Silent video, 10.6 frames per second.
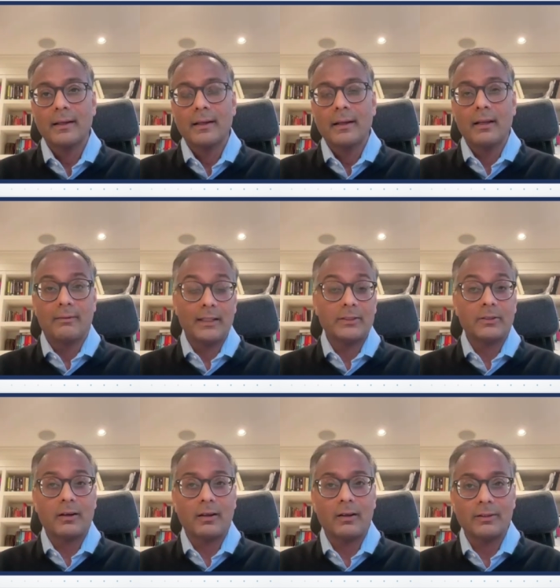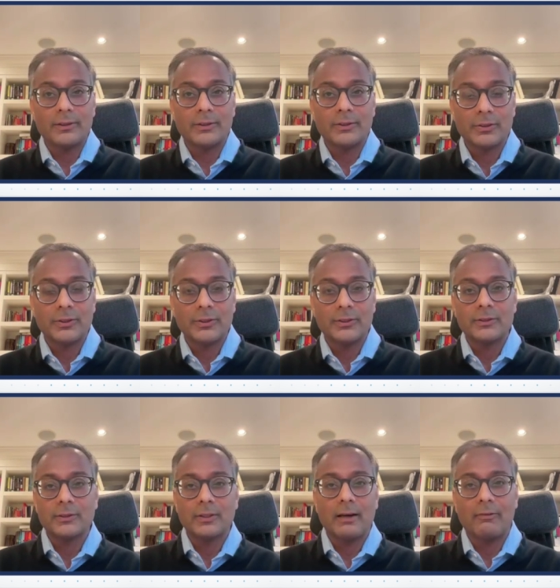interventional cardiologists,
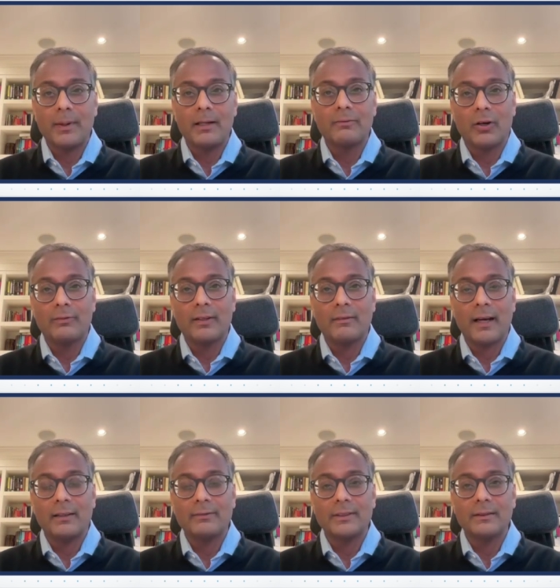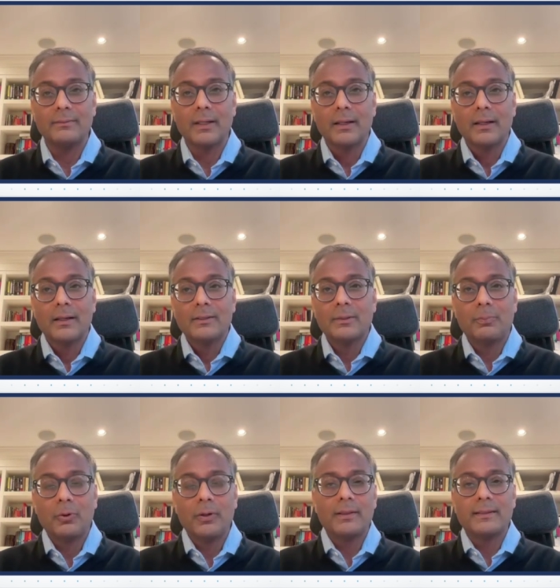surgeons, everybody involved in the valve team to
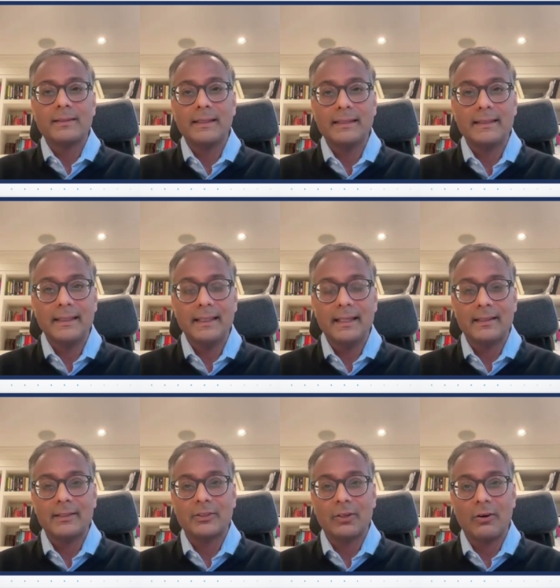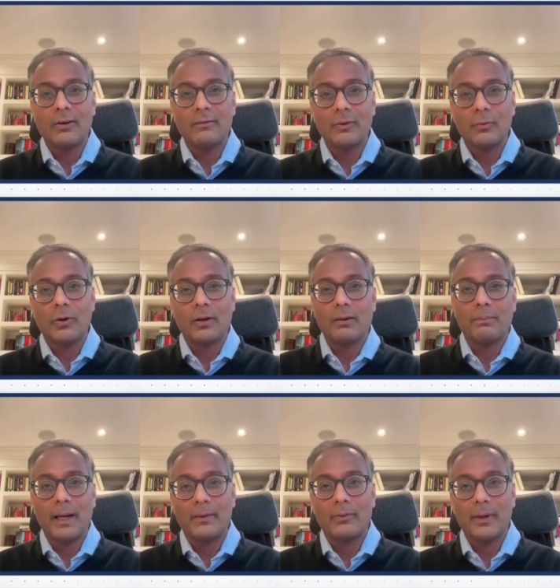put the CT at the start of the workup
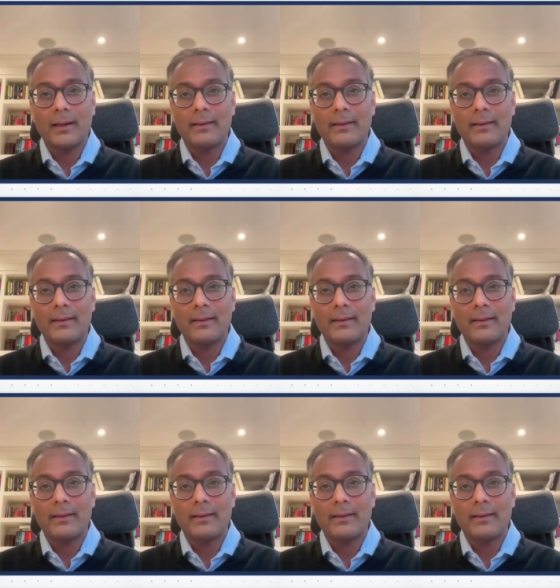pathway.